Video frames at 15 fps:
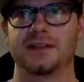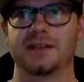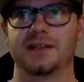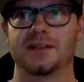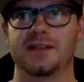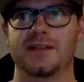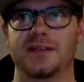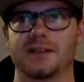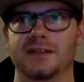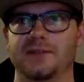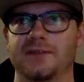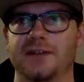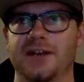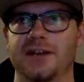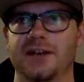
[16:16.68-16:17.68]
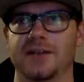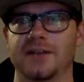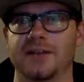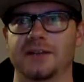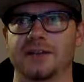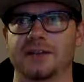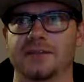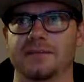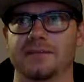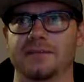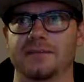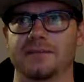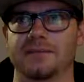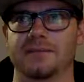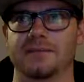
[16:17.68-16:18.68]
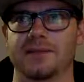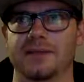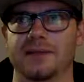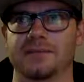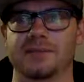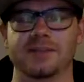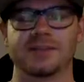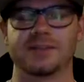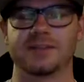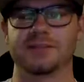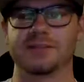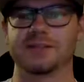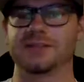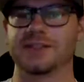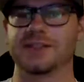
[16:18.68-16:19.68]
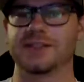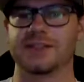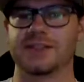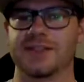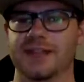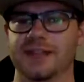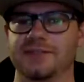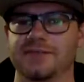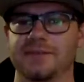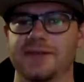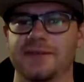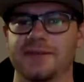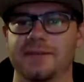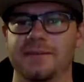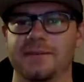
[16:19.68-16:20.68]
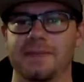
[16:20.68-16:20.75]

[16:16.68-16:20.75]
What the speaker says: cannon fire and music and cannon fire,